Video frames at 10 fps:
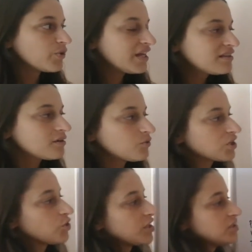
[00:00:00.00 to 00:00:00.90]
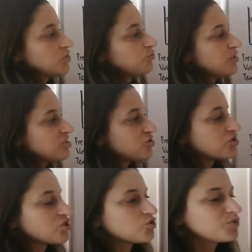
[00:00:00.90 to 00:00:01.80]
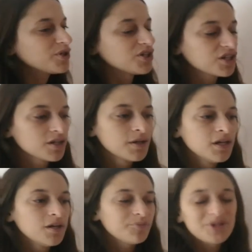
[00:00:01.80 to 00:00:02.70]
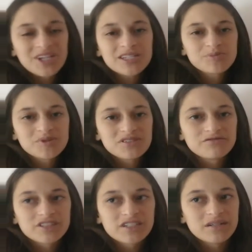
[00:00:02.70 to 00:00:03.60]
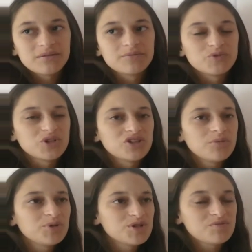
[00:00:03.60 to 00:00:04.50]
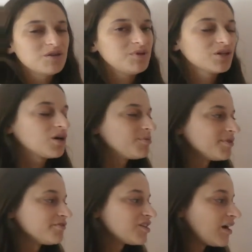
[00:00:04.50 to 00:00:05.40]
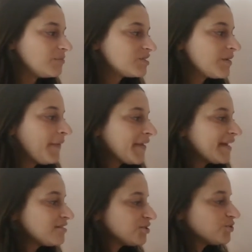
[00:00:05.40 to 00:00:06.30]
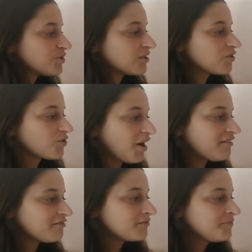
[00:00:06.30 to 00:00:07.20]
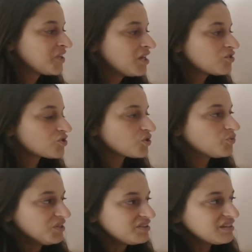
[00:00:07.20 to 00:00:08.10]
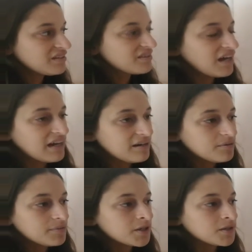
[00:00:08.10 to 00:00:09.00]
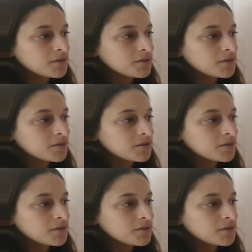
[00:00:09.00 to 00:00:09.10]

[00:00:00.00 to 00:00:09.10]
way that we're going to measure this work, but not specifically with numbers, maybe a couple of times, is using the graph. So one thing that